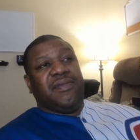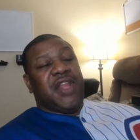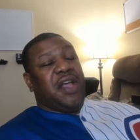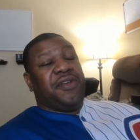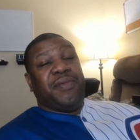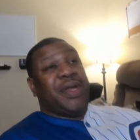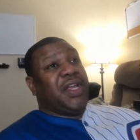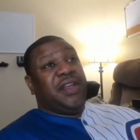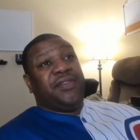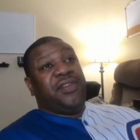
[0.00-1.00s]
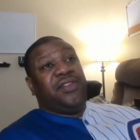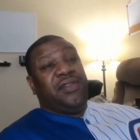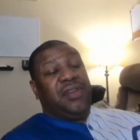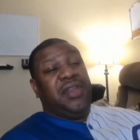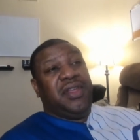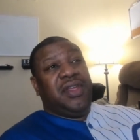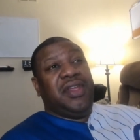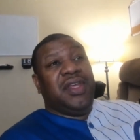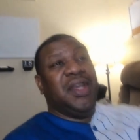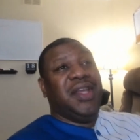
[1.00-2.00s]
Now nobody gives a
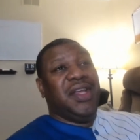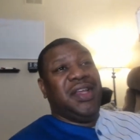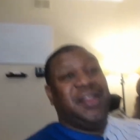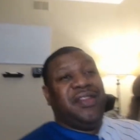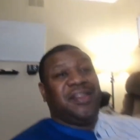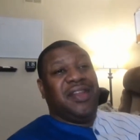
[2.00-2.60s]
shit